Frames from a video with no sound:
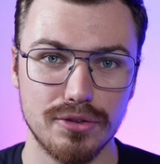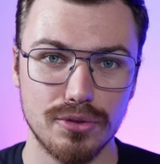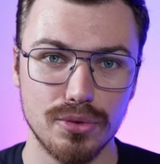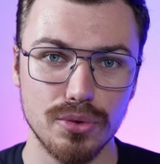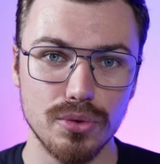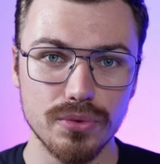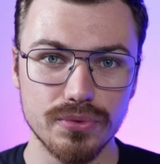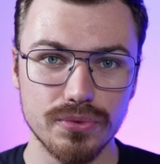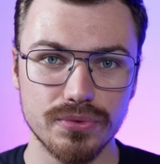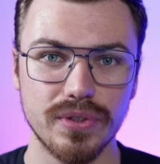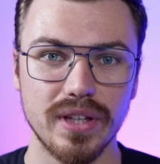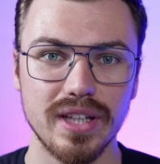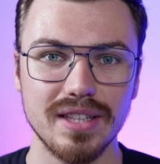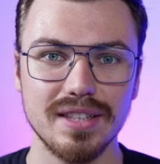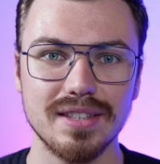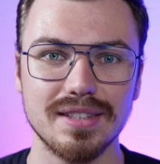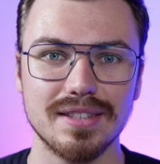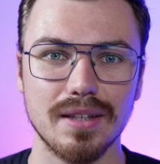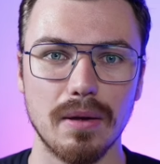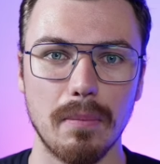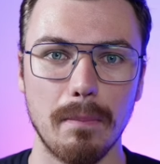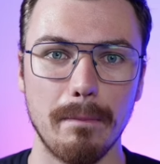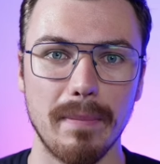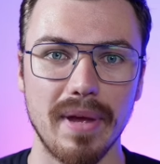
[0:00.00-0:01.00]
Two things
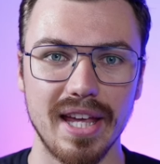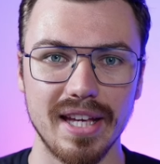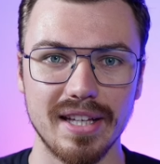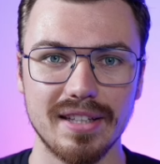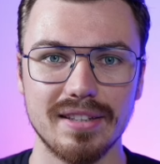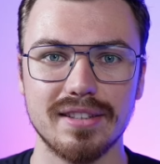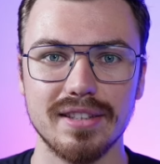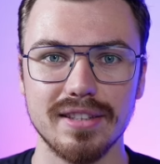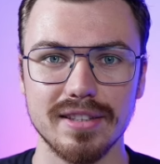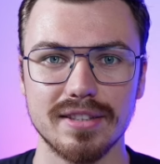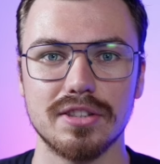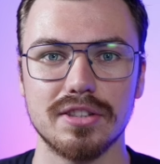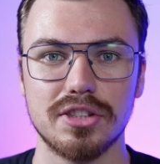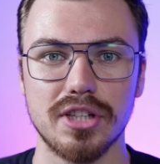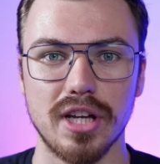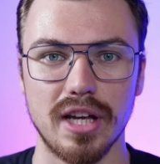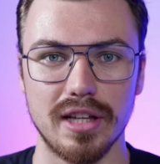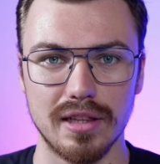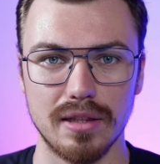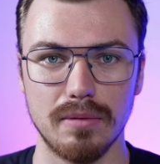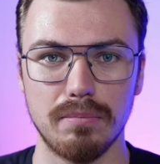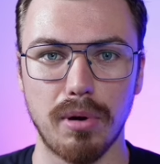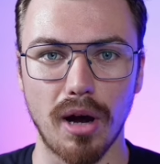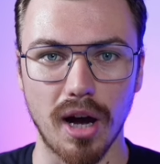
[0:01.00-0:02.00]
make this
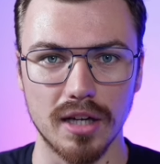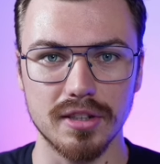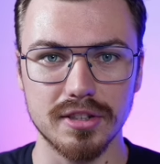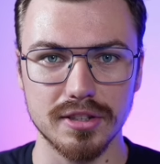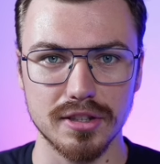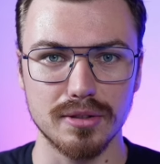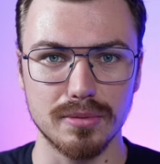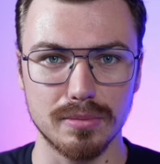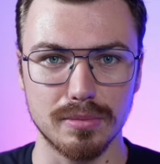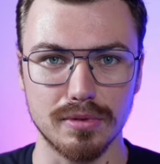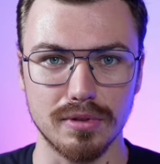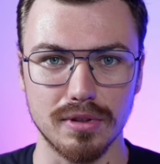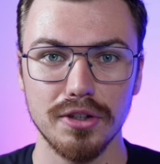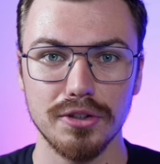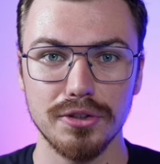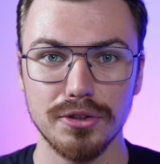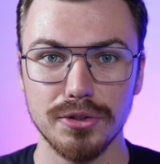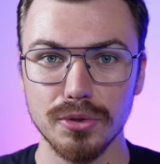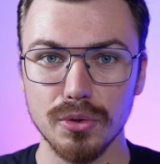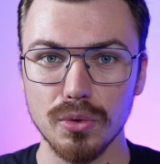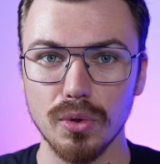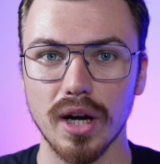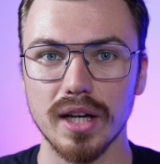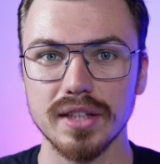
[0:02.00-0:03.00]
channel possible
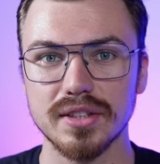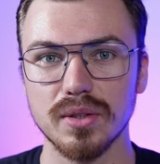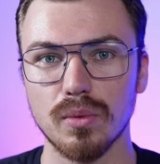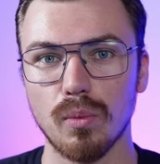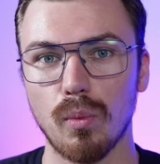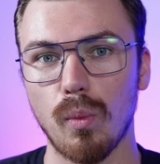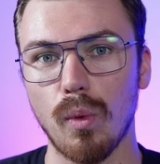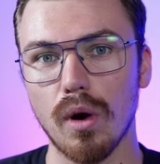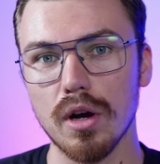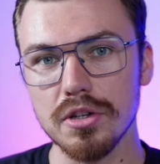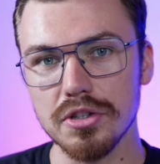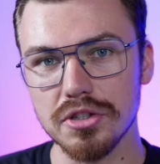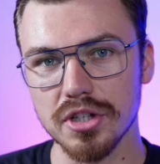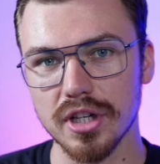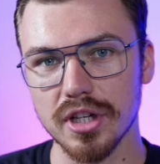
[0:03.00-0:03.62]
you as a watcher